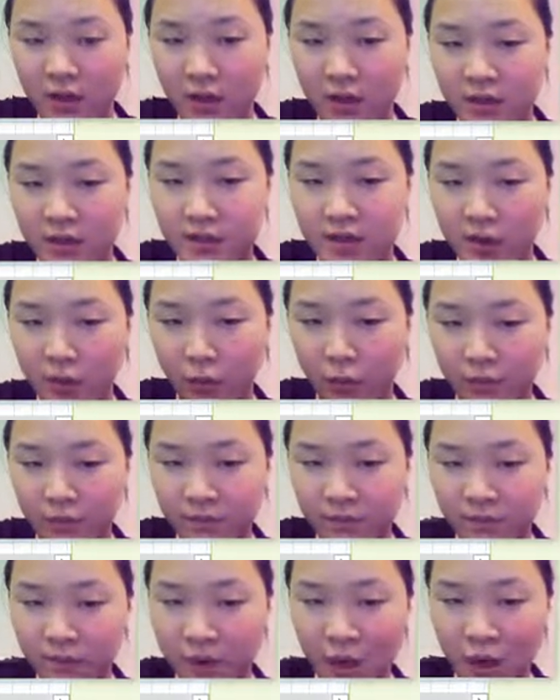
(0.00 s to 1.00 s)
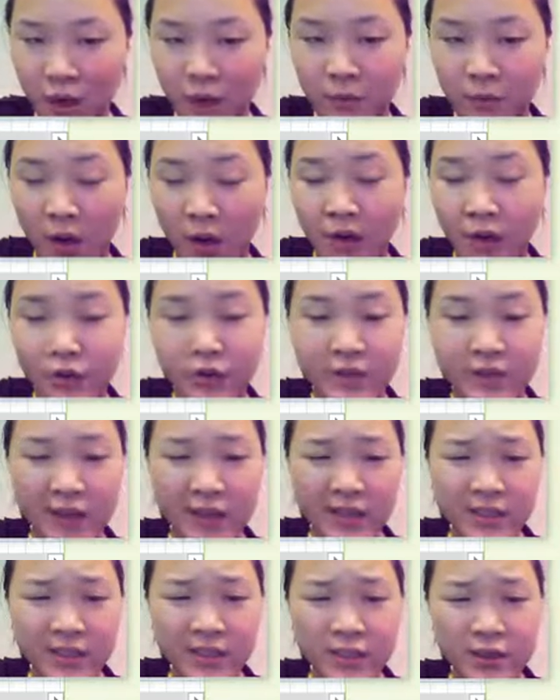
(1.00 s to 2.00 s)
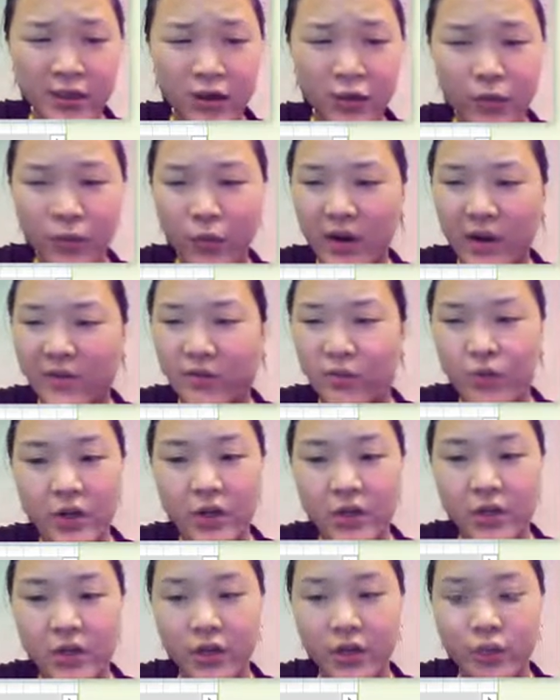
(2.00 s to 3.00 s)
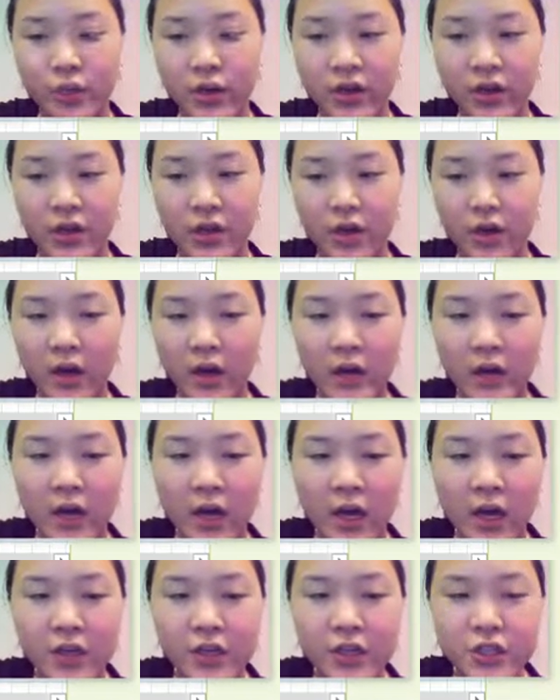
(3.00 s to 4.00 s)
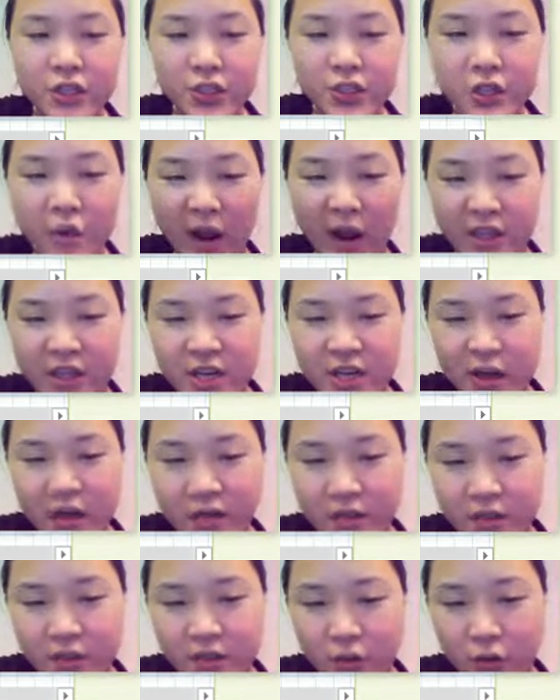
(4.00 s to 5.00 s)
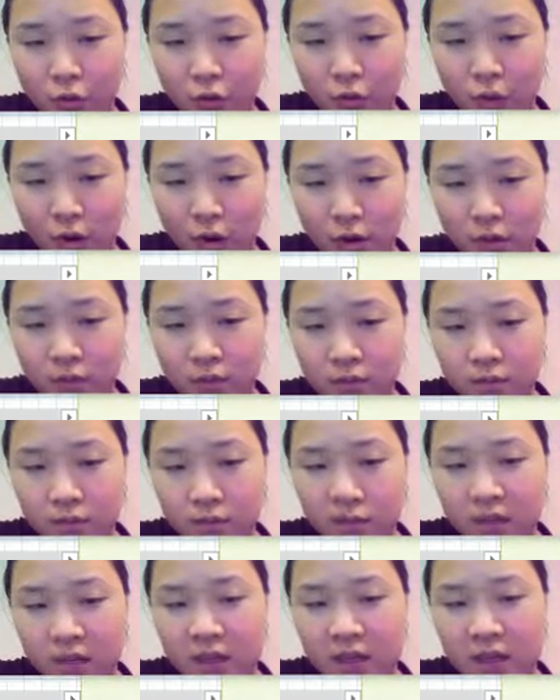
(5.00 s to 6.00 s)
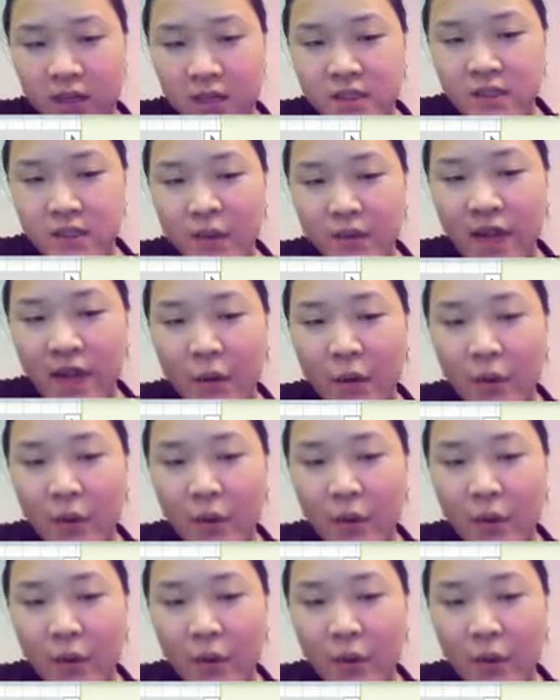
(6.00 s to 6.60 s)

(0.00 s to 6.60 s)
So on your test or whatever work you're working on, just scratch out this little part, because that